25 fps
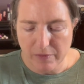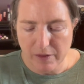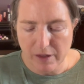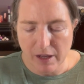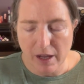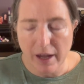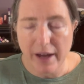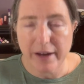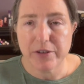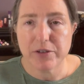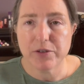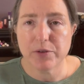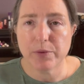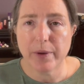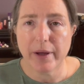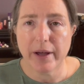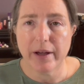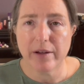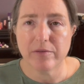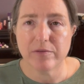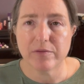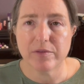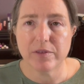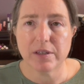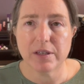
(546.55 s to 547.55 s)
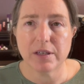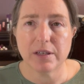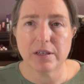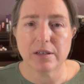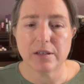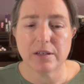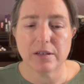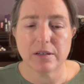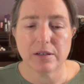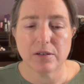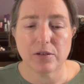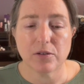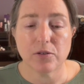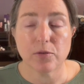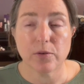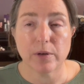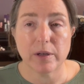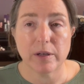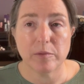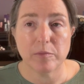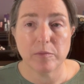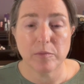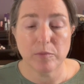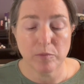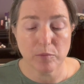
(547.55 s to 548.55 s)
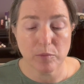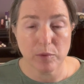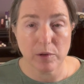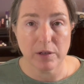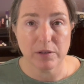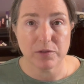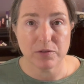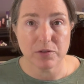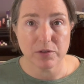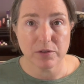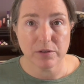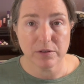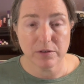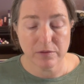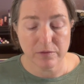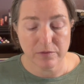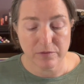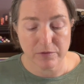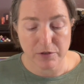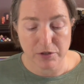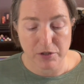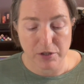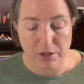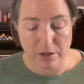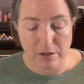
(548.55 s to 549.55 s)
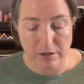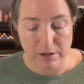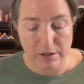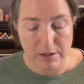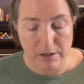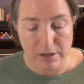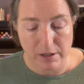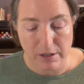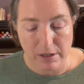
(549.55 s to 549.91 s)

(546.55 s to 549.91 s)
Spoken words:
I do have the cream bronzer for Charlotte,